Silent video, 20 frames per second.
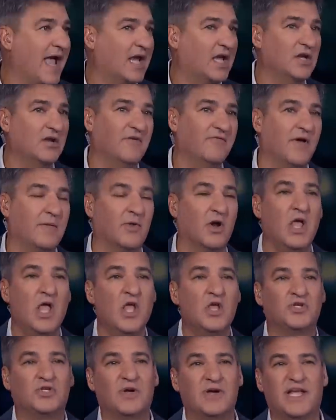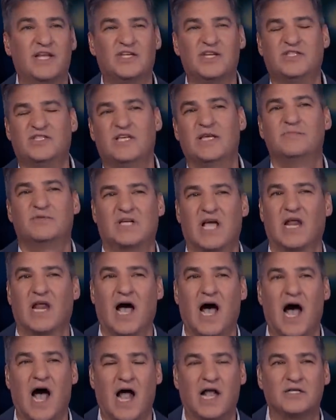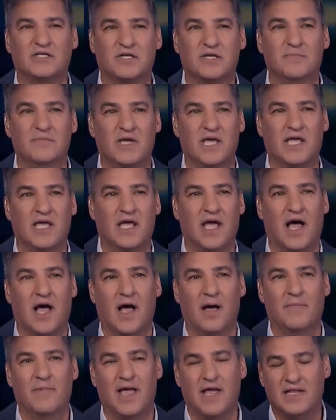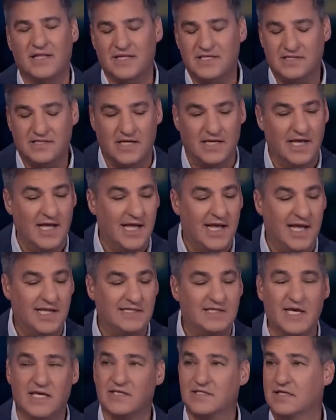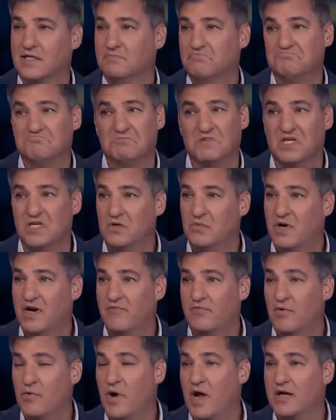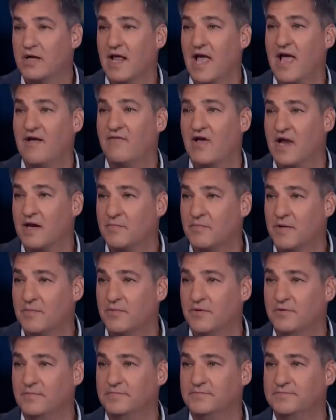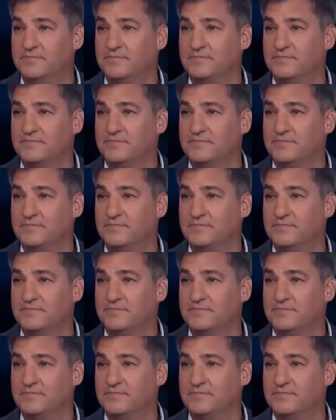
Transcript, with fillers: back in November. So it just seems kind of odd to me. Um, and listen, it's his. You do whatever we want. Have at it, people.